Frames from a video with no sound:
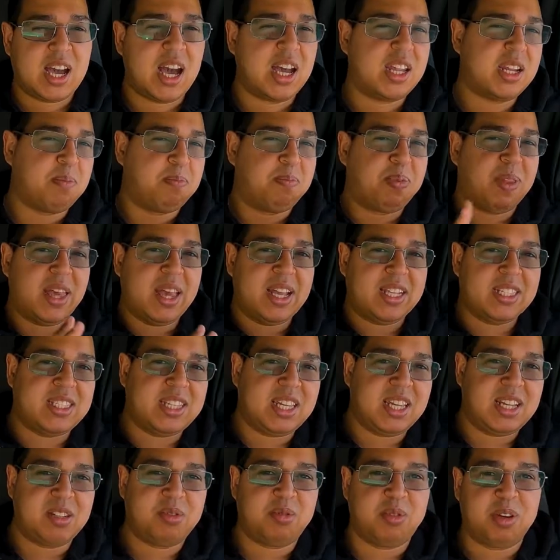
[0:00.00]
kind of blends
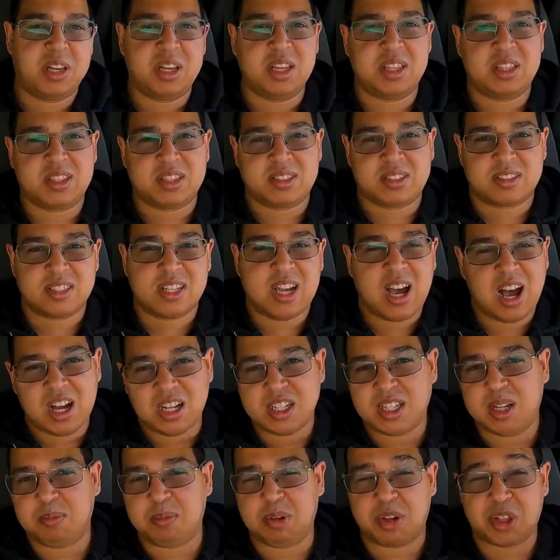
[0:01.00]
in with
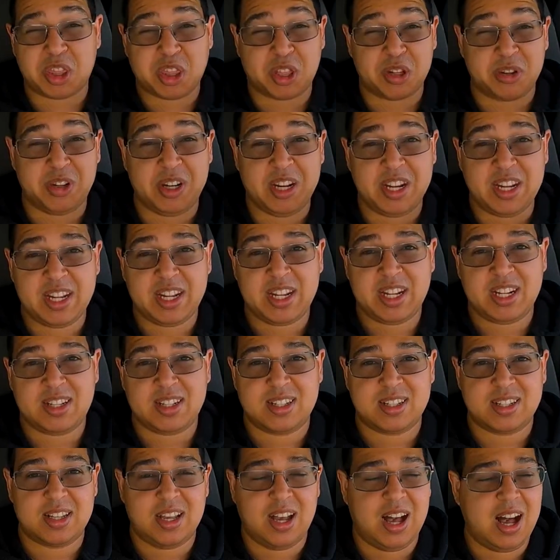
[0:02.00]
con number 3,
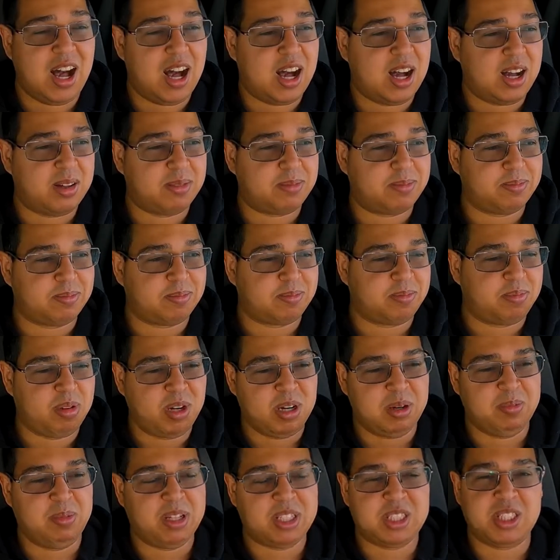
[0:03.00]

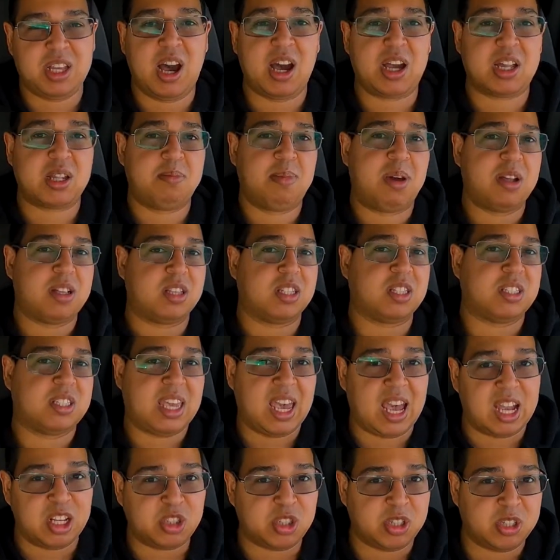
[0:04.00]
pretty much talking about the
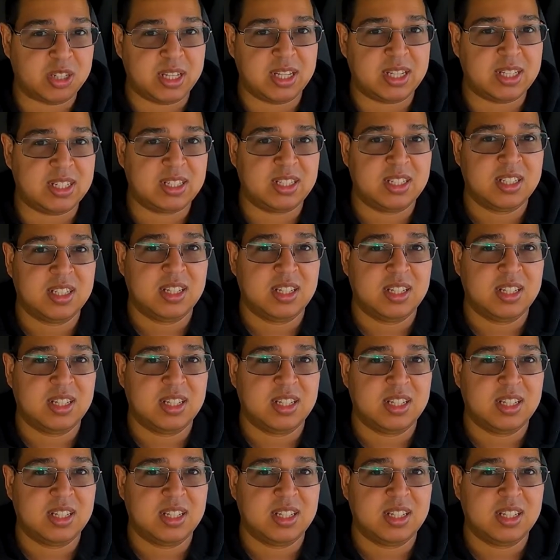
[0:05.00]
scheduling,